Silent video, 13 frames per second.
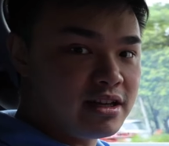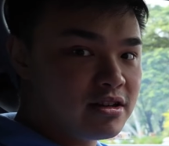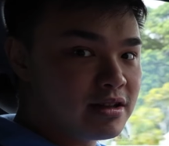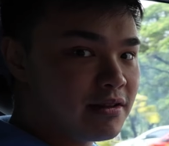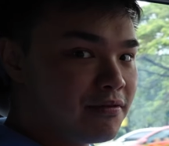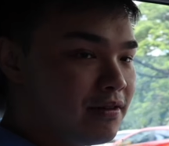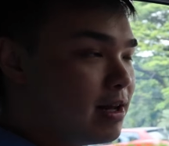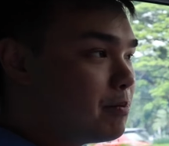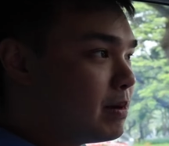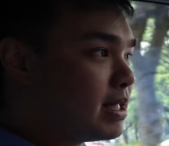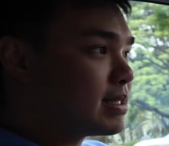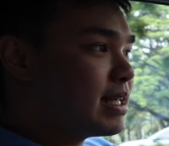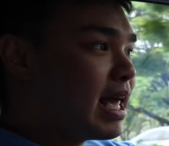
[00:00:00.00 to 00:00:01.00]
here in the
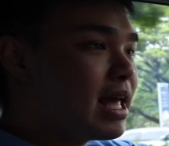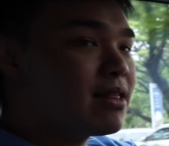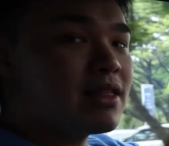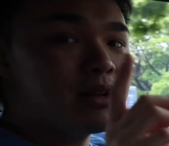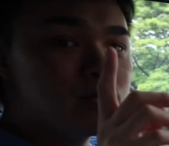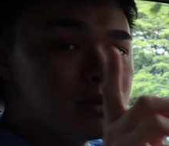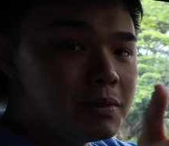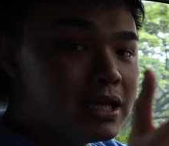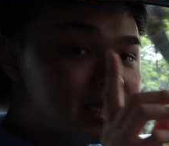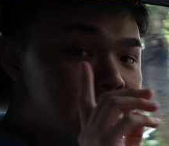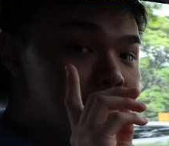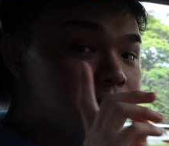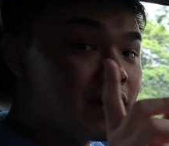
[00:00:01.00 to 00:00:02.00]
Philippines, and that would be
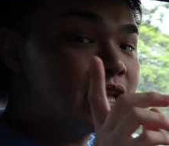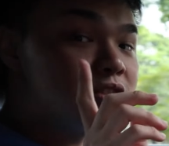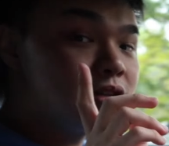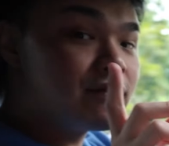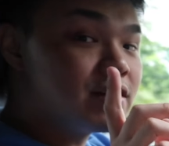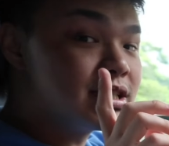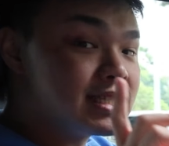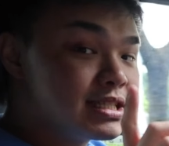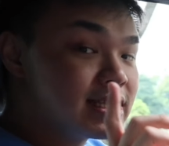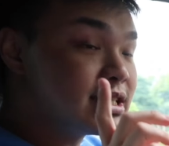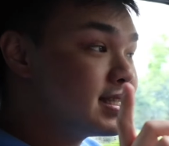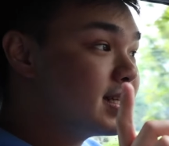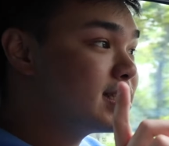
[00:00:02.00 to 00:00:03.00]
its advanced driver
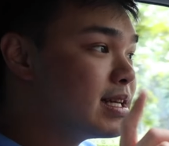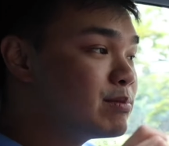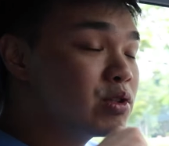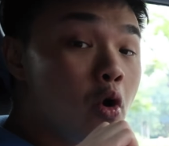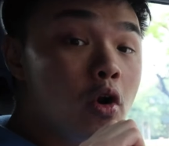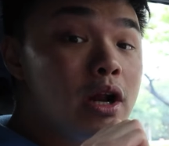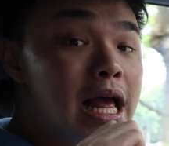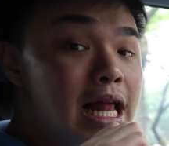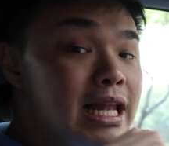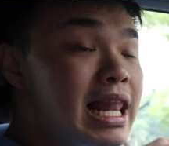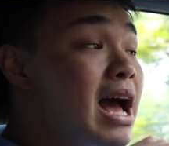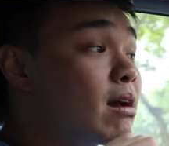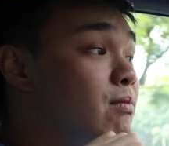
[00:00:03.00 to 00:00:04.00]
assistance systems, or
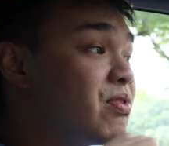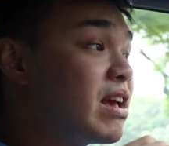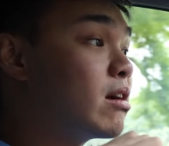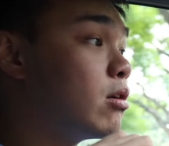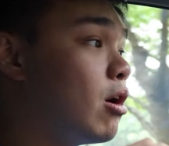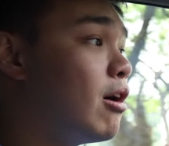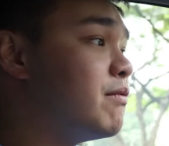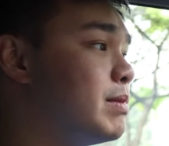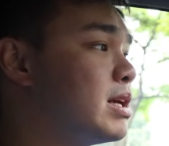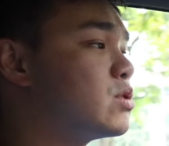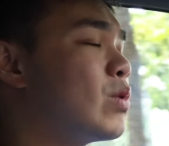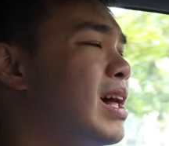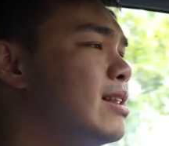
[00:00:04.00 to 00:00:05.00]
lack thereof.
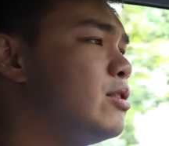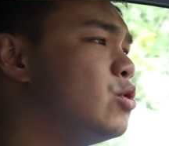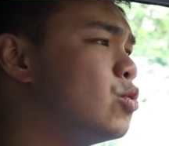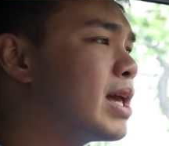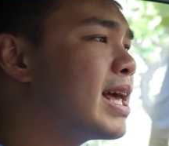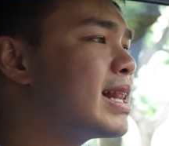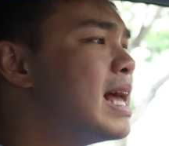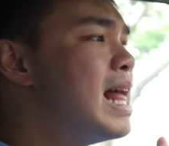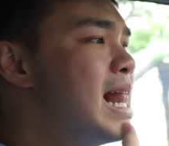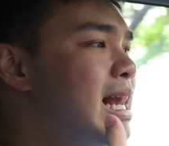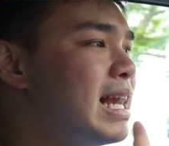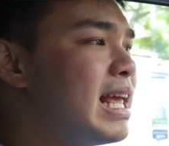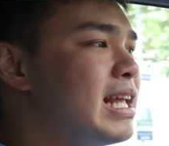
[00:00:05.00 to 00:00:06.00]
Because while you do get
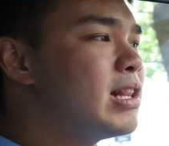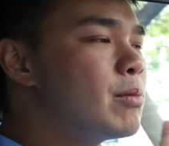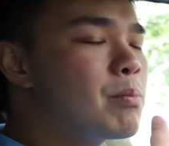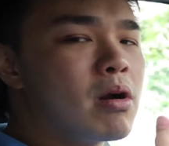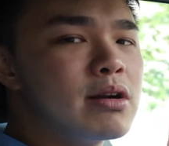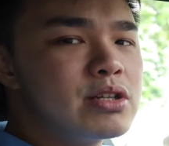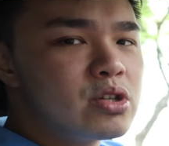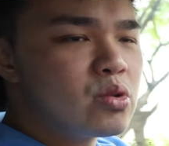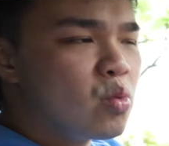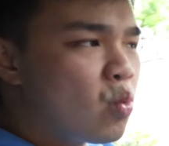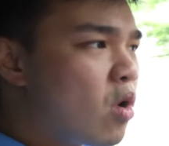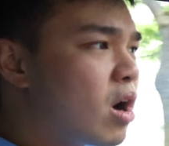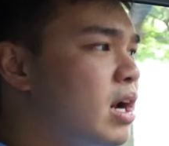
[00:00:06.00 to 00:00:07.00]
lane departure
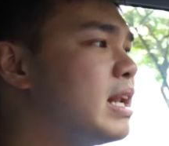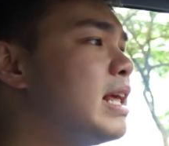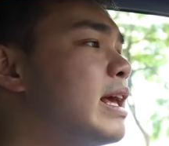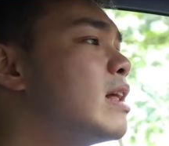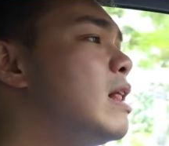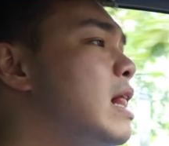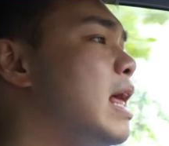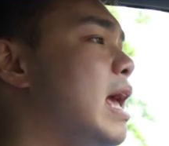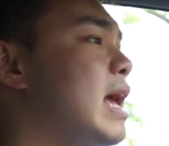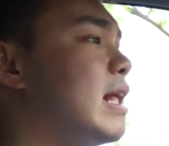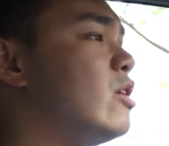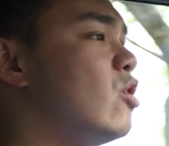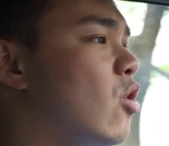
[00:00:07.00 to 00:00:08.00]
warning,
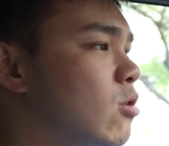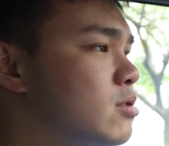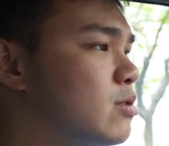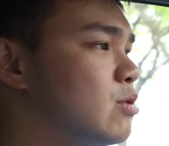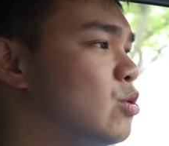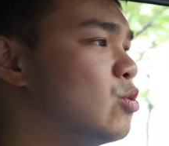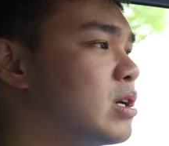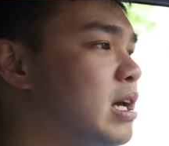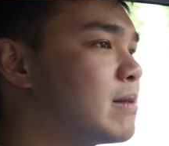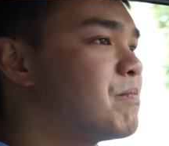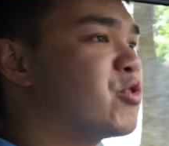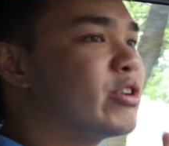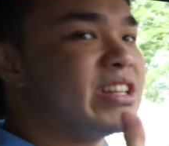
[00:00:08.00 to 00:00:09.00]
and you also do
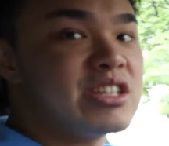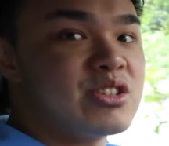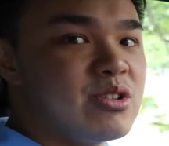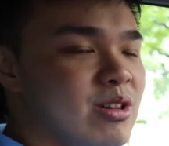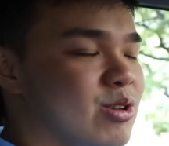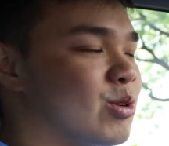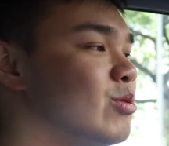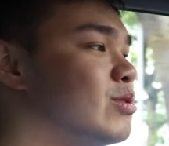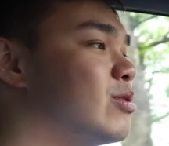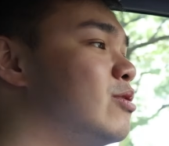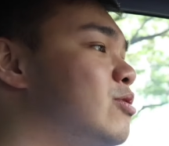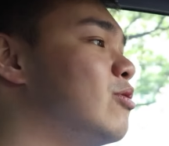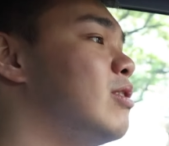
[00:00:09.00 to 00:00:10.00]
get traditional cruise
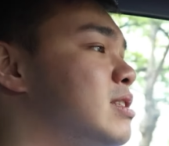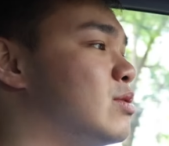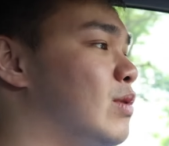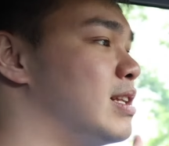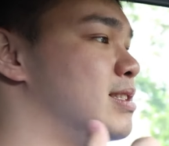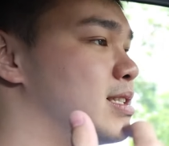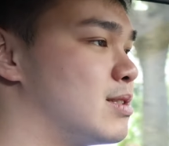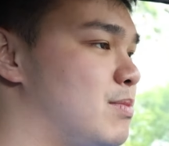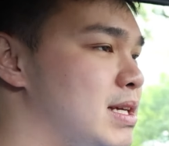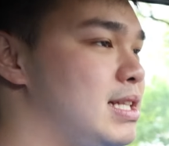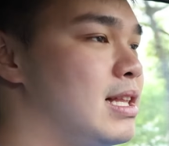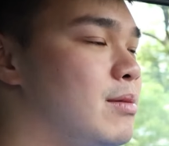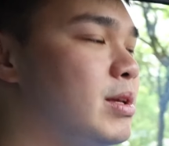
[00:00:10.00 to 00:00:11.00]
control as well as a
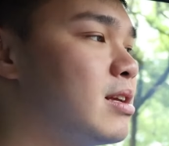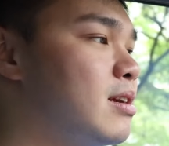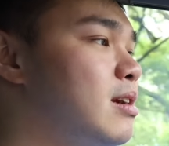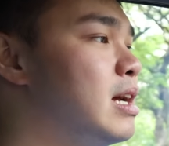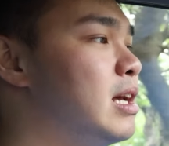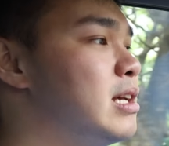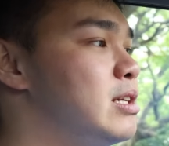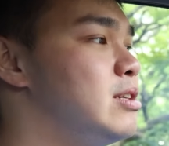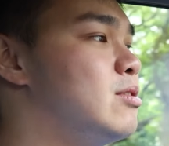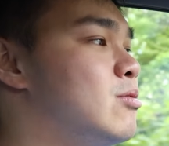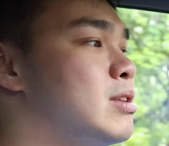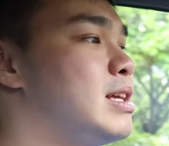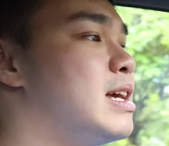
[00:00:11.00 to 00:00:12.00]
speed limiter, you
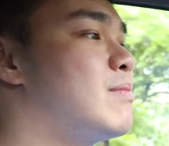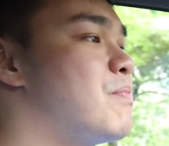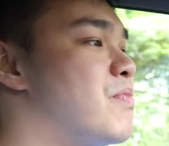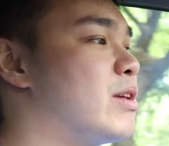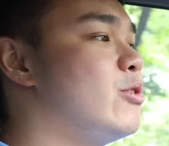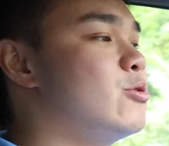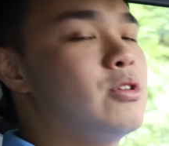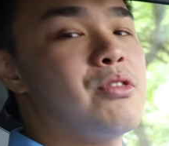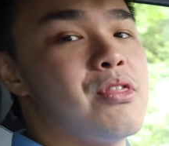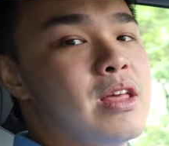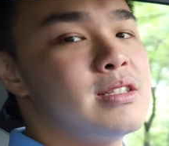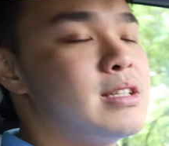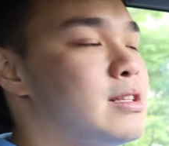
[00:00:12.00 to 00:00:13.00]
don't get the usual
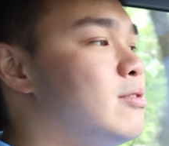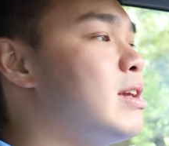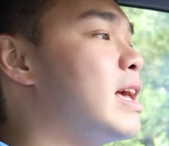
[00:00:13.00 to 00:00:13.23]
things that you